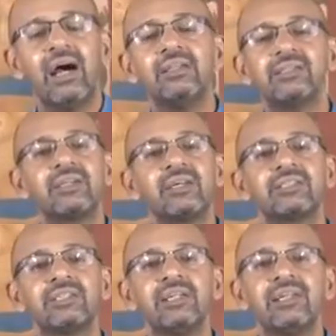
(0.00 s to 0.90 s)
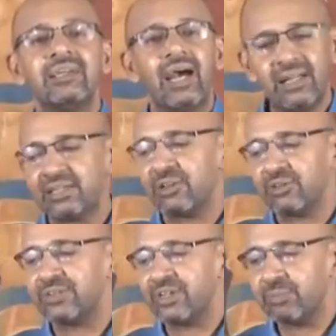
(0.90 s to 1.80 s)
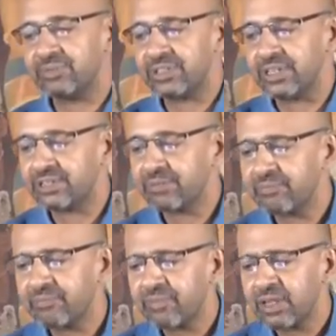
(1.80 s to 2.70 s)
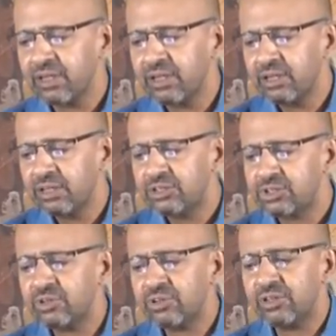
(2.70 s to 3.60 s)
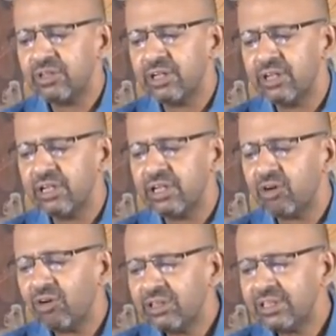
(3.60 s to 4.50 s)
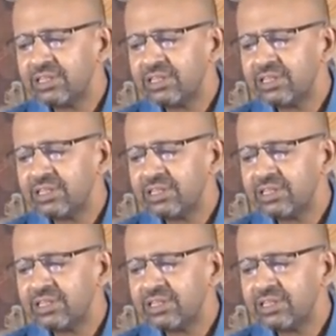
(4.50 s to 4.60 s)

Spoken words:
and the structural character of an object. So, in all